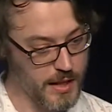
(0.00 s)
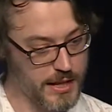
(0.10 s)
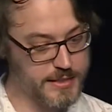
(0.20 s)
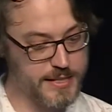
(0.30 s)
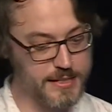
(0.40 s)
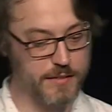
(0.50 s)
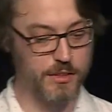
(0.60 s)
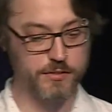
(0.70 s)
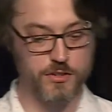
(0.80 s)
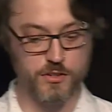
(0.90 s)
It is this
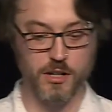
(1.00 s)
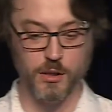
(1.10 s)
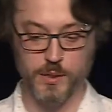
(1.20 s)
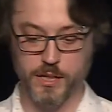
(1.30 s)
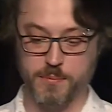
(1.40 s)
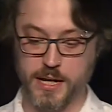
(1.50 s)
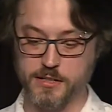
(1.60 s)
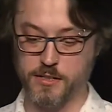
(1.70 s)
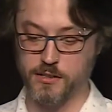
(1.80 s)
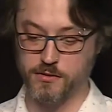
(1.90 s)
level of control, when
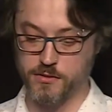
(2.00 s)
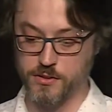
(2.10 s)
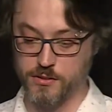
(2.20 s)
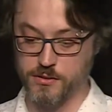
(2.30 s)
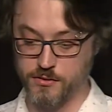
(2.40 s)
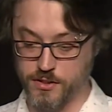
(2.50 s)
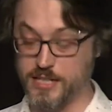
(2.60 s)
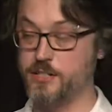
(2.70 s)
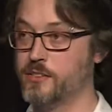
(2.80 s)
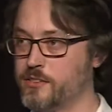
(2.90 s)
compared to traditional